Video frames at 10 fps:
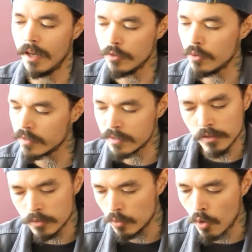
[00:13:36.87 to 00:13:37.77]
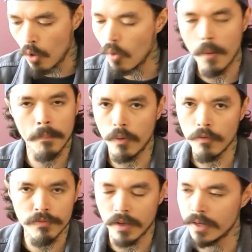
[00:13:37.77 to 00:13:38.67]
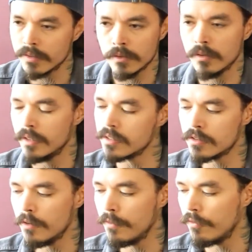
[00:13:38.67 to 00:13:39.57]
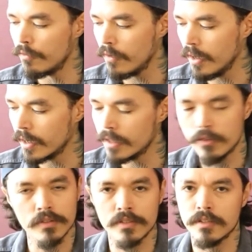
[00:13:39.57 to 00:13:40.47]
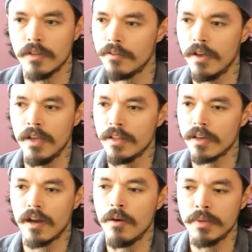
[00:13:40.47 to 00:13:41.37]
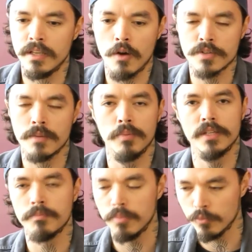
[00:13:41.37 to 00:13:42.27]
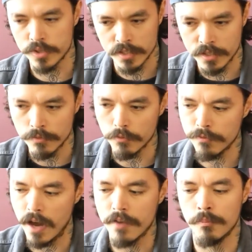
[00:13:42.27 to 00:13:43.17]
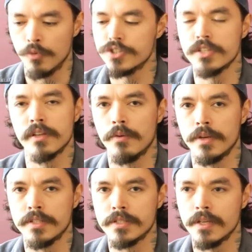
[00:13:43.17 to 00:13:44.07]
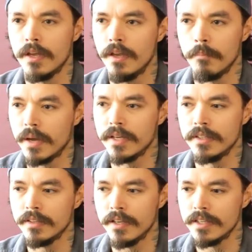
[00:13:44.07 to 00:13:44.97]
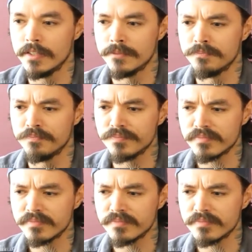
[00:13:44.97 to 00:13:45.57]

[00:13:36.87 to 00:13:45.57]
And you can still do co-op offline and all that stuff if you feel like it. You can still have, like, how many hours I played Resident Evil 5 Mercenaries back in the days.